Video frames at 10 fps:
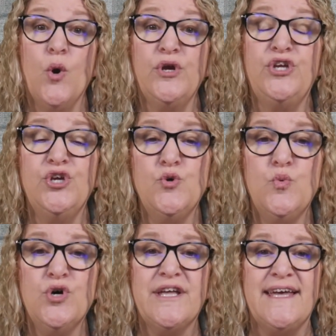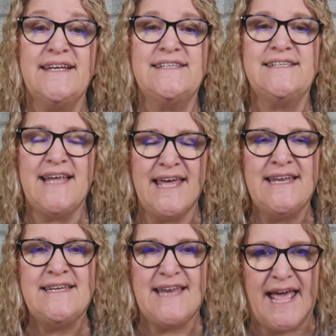you will get
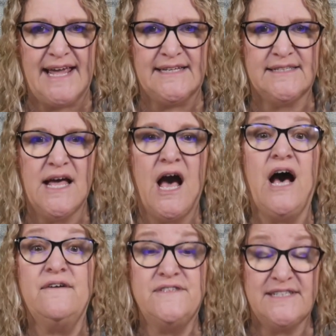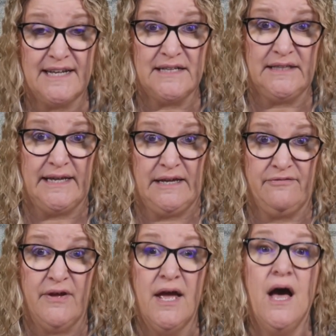10 days of sick
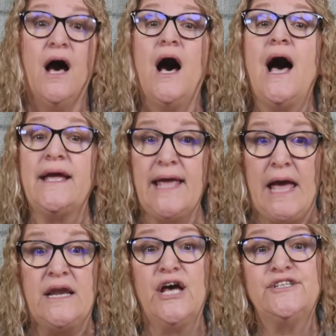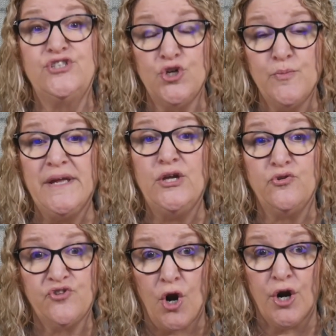leave. Again, assuming you
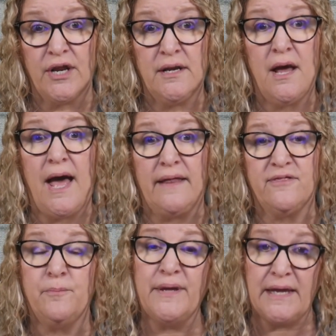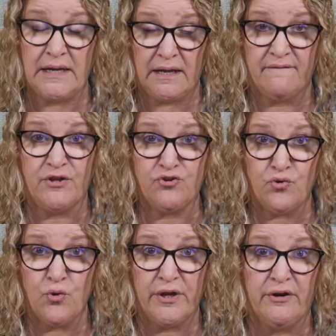started at the beginning of the
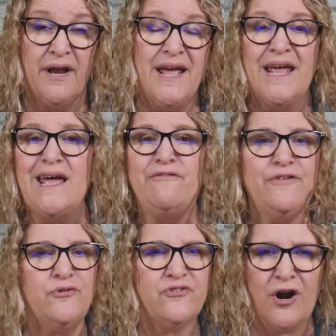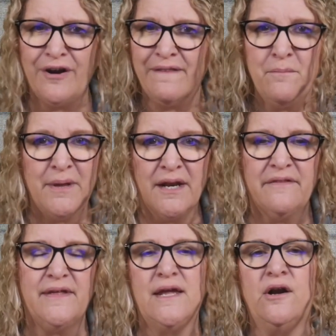school year. If you start in the middle
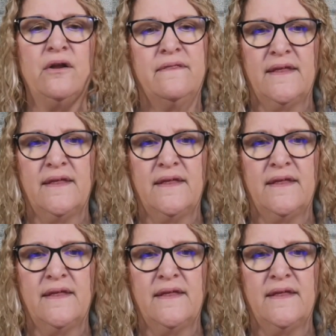of the year,